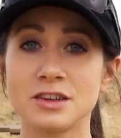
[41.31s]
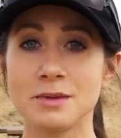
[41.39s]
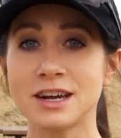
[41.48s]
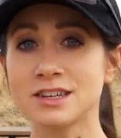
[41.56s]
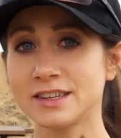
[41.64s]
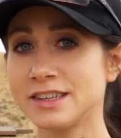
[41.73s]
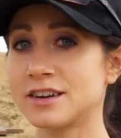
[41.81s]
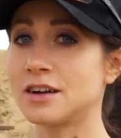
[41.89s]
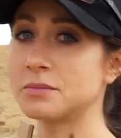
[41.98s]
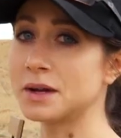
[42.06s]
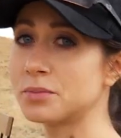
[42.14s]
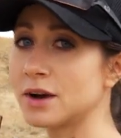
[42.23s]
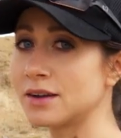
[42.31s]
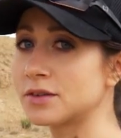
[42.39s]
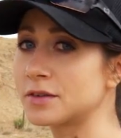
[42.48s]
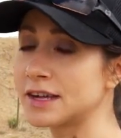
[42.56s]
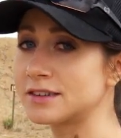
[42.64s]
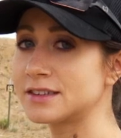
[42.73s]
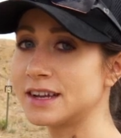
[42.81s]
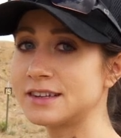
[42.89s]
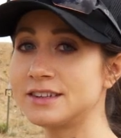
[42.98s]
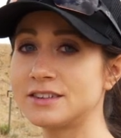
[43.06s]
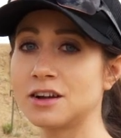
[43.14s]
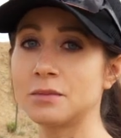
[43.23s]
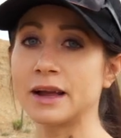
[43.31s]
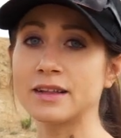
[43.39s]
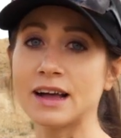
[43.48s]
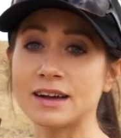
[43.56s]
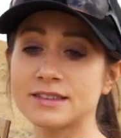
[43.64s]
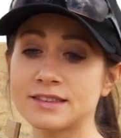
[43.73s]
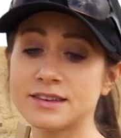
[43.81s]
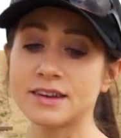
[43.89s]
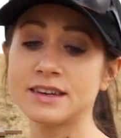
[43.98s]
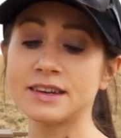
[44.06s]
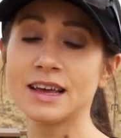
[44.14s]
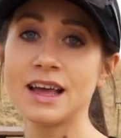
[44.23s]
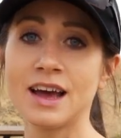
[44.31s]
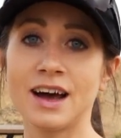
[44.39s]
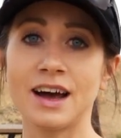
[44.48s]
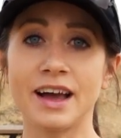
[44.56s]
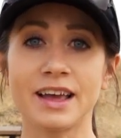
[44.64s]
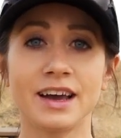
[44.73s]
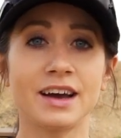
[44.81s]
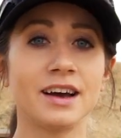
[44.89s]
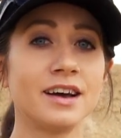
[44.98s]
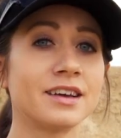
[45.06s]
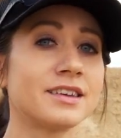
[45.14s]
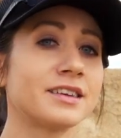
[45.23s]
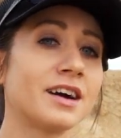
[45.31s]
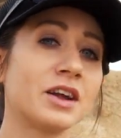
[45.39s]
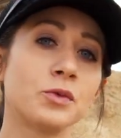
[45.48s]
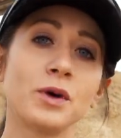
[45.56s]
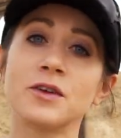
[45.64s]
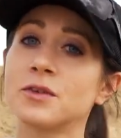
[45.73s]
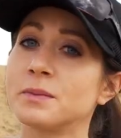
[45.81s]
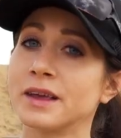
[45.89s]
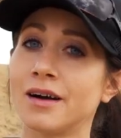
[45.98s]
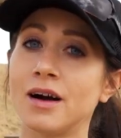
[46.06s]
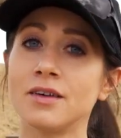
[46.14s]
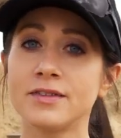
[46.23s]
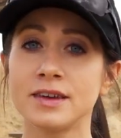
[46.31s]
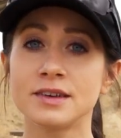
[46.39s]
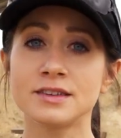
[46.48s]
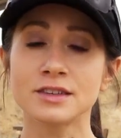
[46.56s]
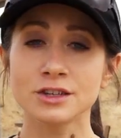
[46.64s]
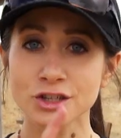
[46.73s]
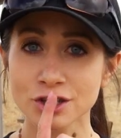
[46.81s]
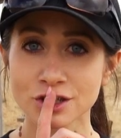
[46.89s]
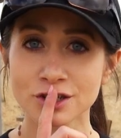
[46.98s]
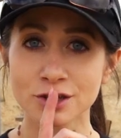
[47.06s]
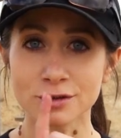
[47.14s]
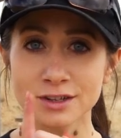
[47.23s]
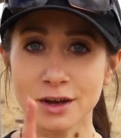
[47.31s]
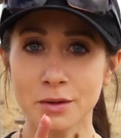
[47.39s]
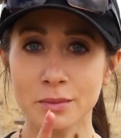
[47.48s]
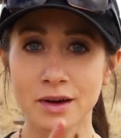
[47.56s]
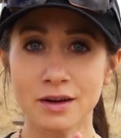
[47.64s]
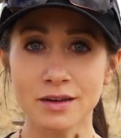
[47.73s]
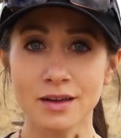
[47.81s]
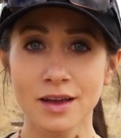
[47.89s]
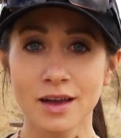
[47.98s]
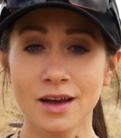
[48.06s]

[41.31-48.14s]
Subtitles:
I'm actually here on my private range that I teach all my classes on. I got away from the office. Shh, don't tell Mel.